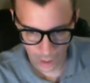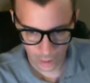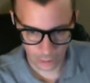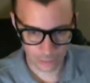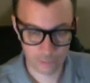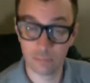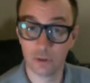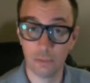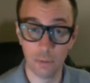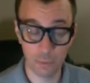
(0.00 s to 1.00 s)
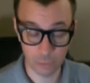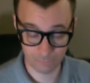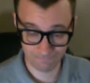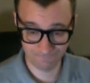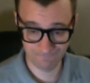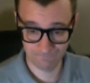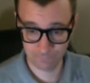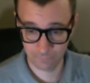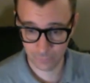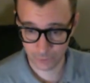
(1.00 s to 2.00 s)
Alright, time to boot.
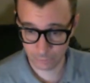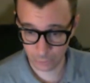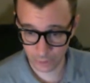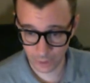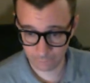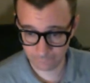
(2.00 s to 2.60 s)
Let's boot it up.